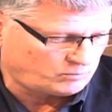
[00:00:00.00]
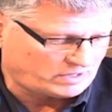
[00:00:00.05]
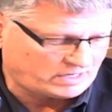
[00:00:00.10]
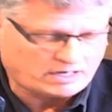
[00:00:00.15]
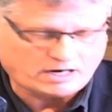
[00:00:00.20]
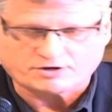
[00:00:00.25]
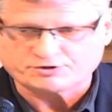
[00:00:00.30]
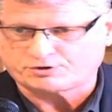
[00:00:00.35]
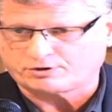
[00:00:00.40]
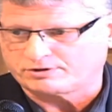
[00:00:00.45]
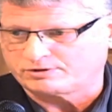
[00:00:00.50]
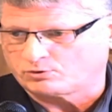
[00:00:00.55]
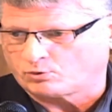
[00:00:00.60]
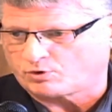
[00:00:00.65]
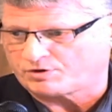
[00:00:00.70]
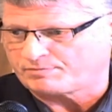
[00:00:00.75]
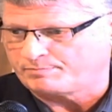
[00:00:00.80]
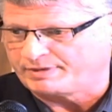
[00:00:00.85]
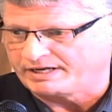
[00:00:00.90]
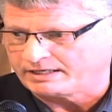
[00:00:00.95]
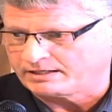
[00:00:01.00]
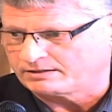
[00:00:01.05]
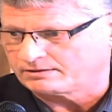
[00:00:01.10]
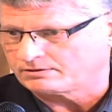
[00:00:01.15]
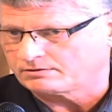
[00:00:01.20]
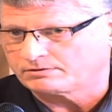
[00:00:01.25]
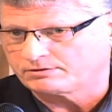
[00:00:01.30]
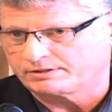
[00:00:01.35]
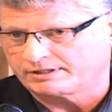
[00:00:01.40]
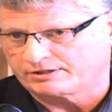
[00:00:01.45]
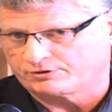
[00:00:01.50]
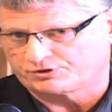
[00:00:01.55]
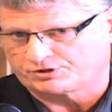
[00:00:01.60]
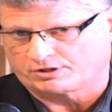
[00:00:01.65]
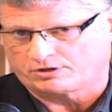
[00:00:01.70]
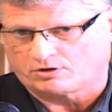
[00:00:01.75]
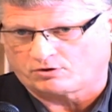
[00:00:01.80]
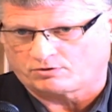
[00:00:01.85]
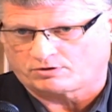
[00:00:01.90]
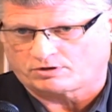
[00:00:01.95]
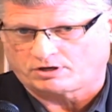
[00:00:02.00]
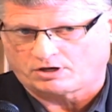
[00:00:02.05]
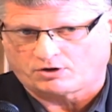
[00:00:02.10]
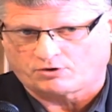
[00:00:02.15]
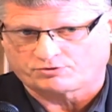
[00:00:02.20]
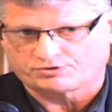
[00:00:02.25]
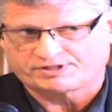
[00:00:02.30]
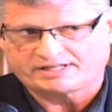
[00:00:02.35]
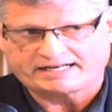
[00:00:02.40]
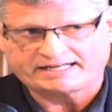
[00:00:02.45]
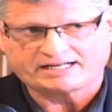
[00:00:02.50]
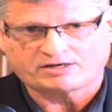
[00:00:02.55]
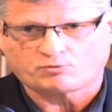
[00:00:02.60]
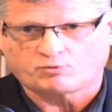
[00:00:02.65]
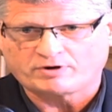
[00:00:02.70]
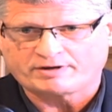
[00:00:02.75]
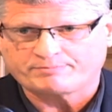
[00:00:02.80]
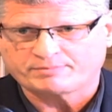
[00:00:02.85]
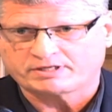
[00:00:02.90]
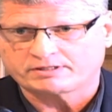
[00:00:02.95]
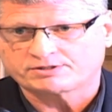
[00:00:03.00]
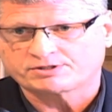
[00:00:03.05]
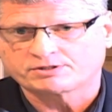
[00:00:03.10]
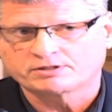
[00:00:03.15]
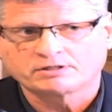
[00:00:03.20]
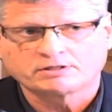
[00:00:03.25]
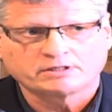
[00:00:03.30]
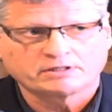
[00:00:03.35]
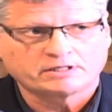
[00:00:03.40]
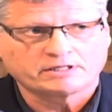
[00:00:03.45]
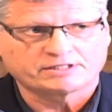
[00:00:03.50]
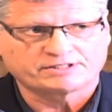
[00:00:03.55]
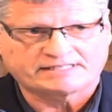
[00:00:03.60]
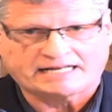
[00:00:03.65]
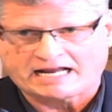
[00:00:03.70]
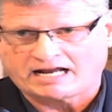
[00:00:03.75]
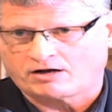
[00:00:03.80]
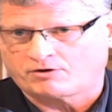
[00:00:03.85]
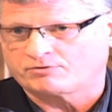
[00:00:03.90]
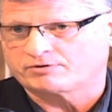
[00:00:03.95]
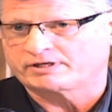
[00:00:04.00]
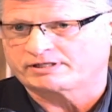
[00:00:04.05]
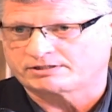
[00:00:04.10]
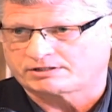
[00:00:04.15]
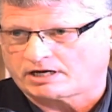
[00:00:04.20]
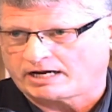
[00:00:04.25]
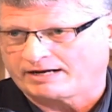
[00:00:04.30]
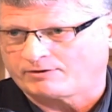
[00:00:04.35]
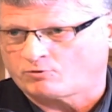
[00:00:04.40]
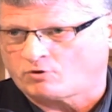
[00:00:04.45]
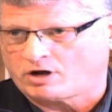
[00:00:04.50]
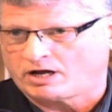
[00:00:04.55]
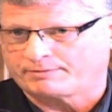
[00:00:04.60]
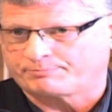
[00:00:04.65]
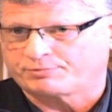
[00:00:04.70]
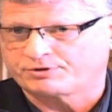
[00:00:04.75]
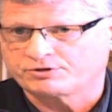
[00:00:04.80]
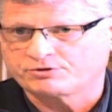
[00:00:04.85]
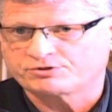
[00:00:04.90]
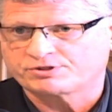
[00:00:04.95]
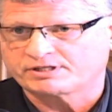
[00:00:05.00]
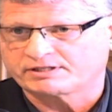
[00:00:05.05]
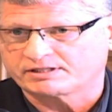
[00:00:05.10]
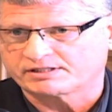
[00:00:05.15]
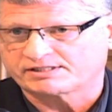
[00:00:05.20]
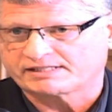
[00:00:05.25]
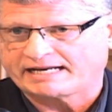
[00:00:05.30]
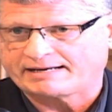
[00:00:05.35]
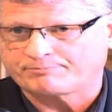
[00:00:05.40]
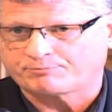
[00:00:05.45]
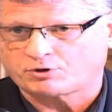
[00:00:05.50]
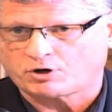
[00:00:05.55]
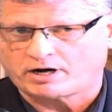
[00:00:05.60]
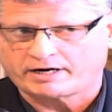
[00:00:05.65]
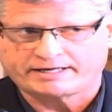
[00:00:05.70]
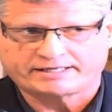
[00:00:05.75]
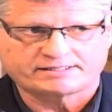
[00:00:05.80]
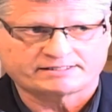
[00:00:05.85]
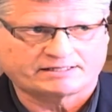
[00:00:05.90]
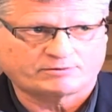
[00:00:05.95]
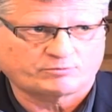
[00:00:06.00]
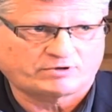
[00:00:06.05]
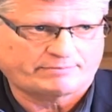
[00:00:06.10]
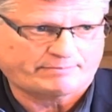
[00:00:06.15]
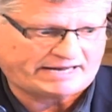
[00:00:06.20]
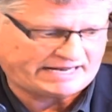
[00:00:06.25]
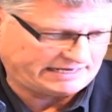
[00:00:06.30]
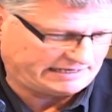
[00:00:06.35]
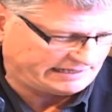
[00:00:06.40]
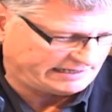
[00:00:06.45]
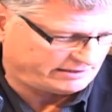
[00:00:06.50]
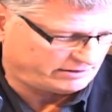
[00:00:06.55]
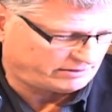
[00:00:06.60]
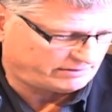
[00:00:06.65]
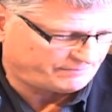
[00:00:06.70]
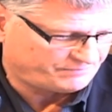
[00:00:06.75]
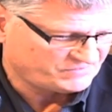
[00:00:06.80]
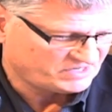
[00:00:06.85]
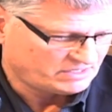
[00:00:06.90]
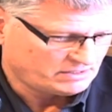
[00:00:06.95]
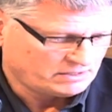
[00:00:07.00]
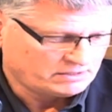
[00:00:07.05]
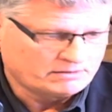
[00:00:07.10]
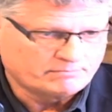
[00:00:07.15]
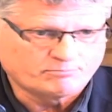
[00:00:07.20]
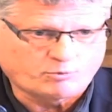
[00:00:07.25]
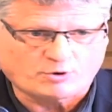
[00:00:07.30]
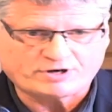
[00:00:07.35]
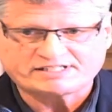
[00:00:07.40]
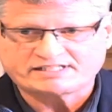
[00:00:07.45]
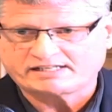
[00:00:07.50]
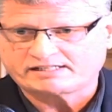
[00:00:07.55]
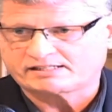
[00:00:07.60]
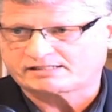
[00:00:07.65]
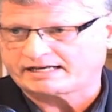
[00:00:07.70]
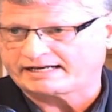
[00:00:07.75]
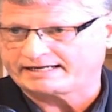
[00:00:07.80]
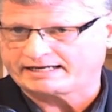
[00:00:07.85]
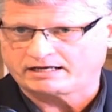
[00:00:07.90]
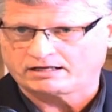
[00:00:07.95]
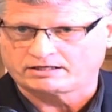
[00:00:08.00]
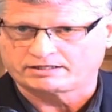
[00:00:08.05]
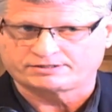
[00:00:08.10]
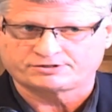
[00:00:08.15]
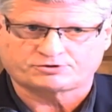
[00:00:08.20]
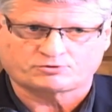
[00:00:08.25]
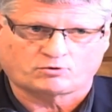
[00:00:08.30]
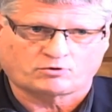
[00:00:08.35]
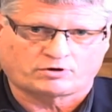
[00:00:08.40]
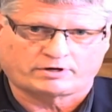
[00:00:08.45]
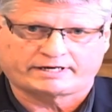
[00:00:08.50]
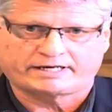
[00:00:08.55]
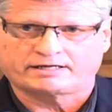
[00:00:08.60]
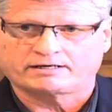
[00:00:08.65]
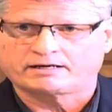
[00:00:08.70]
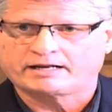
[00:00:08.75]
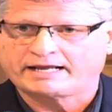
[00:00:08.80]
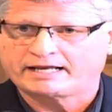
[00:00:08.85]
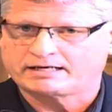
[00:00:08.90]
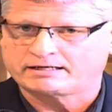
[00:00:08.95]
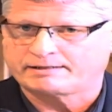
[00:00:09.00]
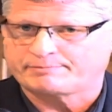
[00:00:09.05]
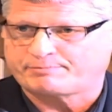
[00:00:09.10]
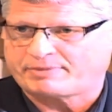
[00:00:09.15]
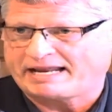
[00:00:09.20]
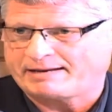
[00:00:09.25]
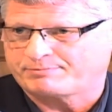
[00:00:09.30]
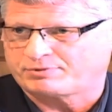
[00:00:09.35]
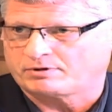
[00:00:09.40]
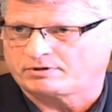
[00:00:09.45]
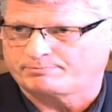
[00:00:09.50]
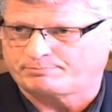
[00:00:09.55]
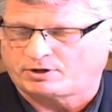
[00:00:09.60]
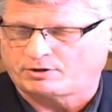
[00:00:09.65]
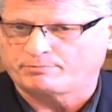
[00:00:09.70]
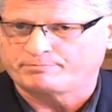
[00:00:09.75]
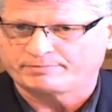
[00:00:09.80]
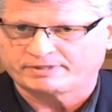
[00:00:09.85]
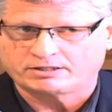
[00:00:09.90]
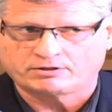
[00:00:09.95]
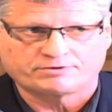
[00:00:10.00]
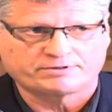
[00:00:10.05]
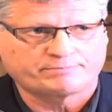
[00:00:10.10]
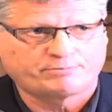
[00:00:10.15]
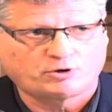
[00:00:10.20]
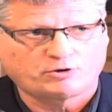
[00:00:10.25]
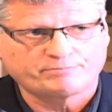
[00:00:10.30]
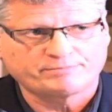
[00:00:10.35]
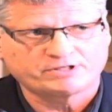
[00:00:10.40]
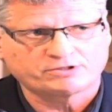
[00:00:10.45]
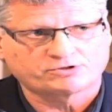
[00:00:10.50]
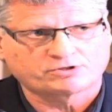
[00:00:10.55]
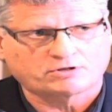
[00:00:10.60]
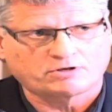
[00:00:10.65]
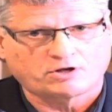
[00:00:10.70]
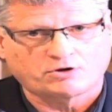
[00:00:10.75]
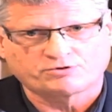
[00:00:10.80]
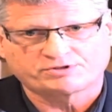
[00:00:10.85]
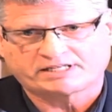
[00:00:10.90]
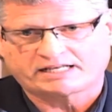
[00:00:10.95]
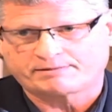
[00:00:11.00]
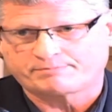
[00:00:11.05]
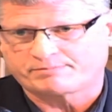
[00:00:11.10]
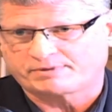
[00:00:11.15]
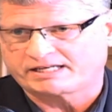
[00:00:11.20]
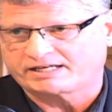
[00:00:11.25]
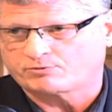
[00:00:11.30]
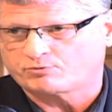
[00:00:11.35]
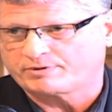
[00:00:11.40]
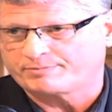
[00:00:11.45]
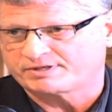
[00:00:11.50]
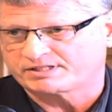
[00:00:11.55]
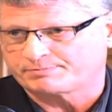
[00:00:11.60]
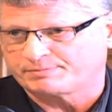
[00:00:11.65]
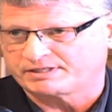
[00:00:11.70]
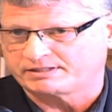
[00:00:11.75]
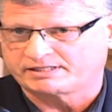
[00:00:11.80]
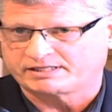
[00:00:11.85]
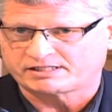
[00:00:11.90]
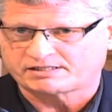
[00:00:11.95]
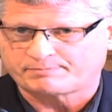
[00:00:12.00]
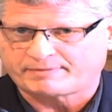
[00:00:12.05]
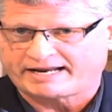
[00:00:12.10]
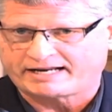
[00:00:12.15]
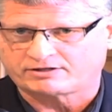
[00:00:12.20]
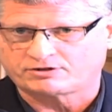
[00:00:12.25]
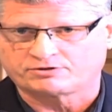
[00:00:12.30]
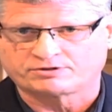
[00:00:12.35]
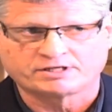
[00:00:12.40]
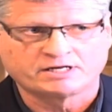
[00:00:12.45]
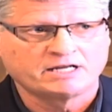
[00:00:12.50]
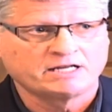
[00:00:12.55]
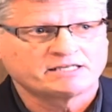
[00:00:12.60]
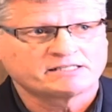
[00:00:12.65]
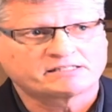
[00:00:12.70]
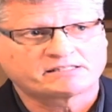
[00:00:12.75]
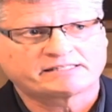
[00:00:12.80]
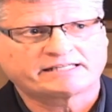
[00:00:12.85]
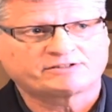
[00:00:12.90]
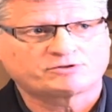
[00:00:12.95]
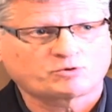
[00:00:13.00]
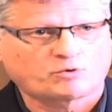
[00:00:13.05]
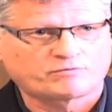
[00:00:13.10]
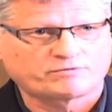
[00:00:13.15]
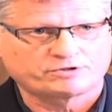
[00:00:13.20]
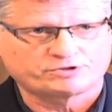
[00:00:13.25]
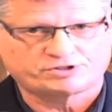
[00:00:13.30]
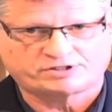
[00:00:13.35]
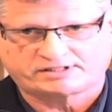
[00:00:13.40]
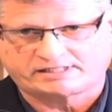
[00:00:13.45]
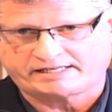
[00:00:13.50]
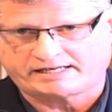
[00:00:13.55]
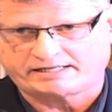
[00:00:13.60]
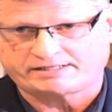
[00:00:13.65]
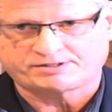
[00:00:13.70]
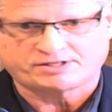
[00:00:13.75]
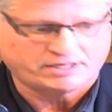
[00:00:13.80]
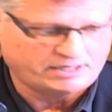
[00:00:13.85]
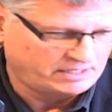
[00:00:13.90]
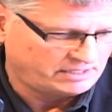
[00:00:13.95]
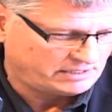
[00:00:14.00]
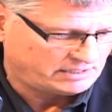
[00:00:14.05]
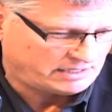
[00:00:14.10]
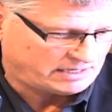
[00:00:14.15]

Weyerhaeuser in North Bend years ago closed. That equipment is now in Taiwan, producing the same products that we made here. Boise St. Helens, Oregon, had a pulp mill. The pulp mill's closed, that equipment's been dismantled, sent overseas,